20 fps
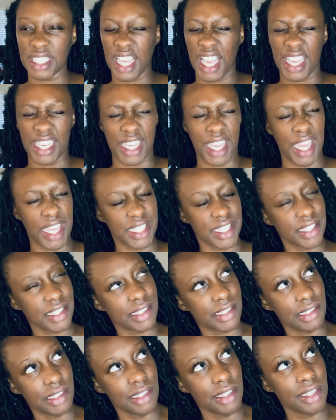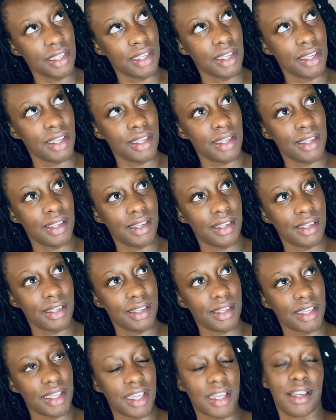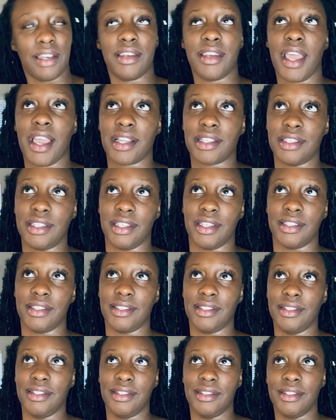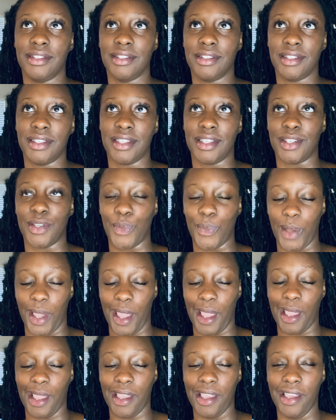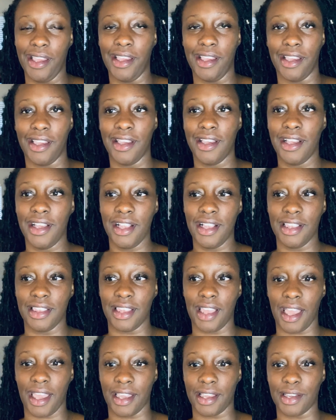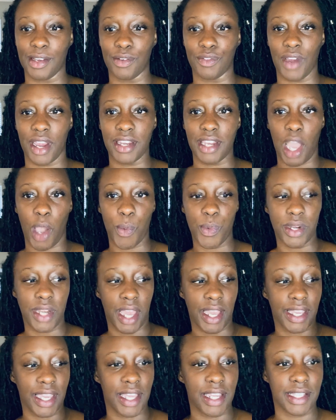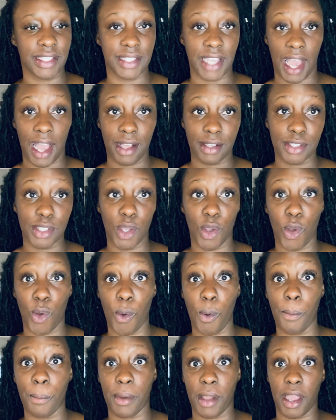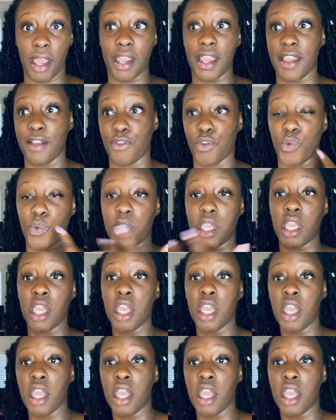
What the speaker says: I guess, connected in a way. Like right now we're not getting dial tone, but if we